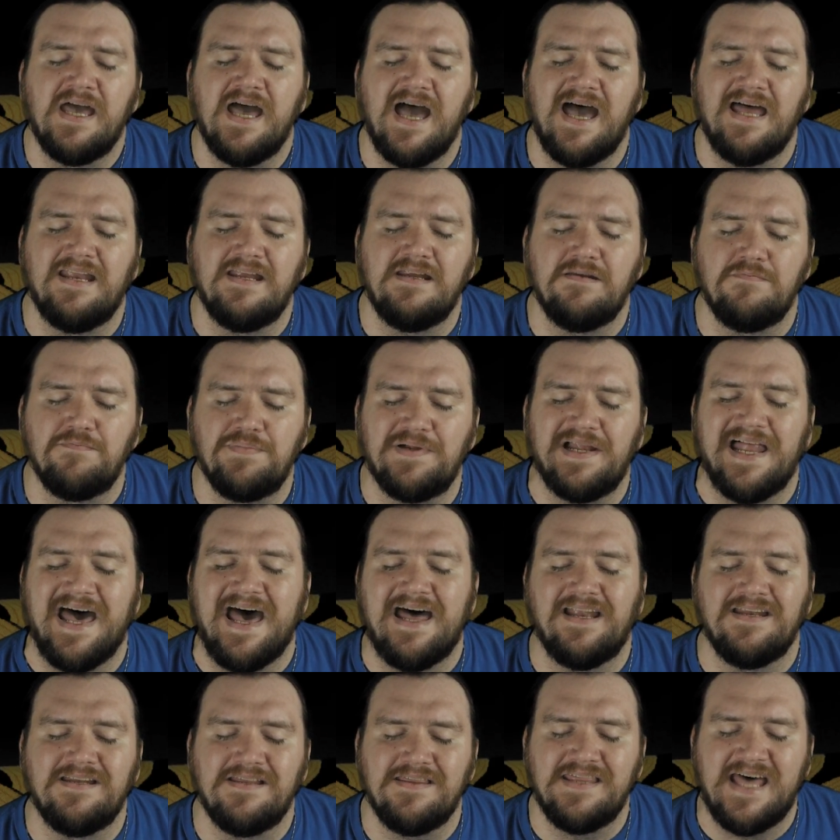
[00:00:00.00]
and
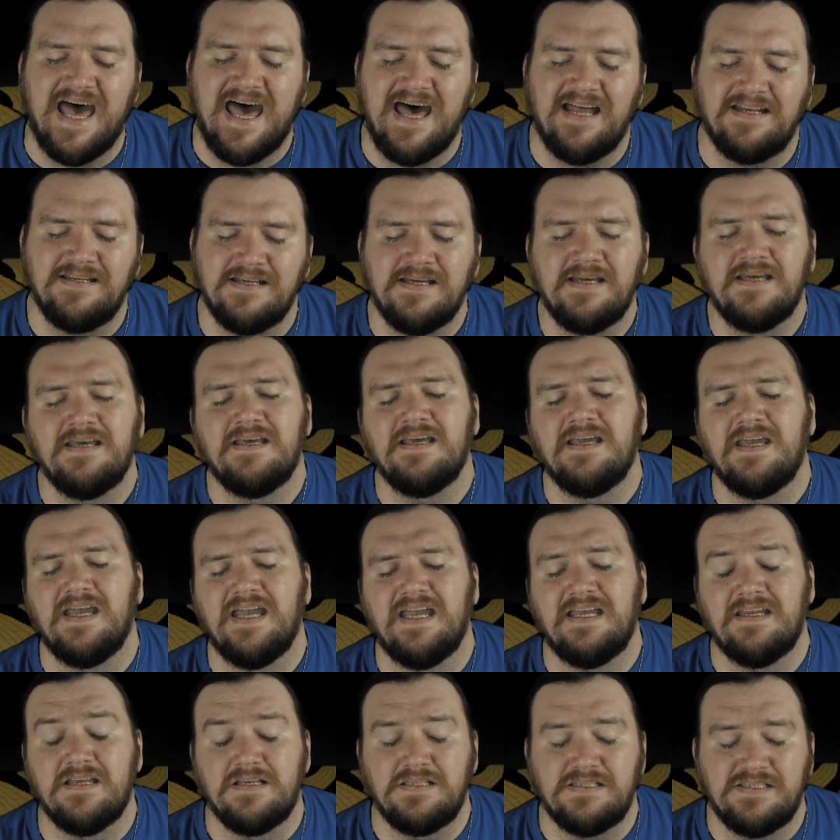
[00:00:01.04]
implant that
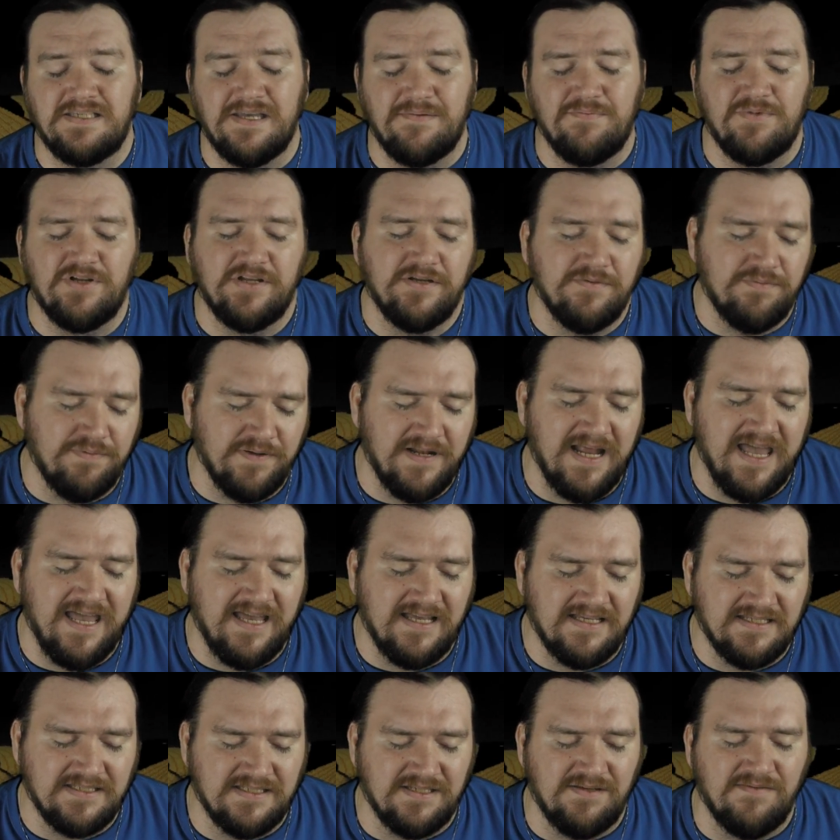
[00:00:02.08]
in a similar
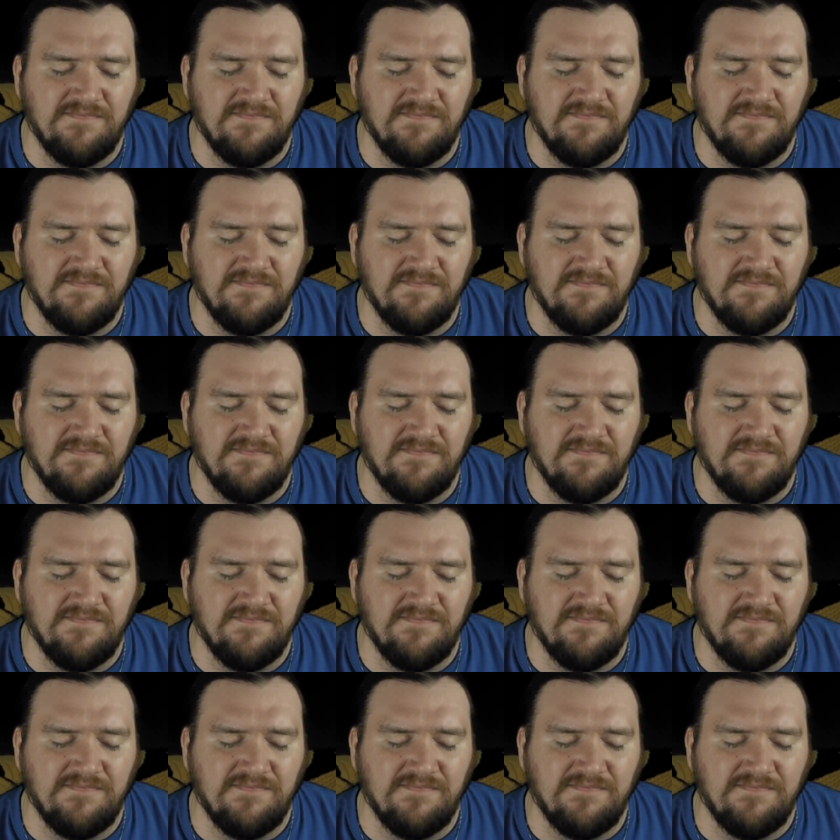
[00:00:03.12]
place.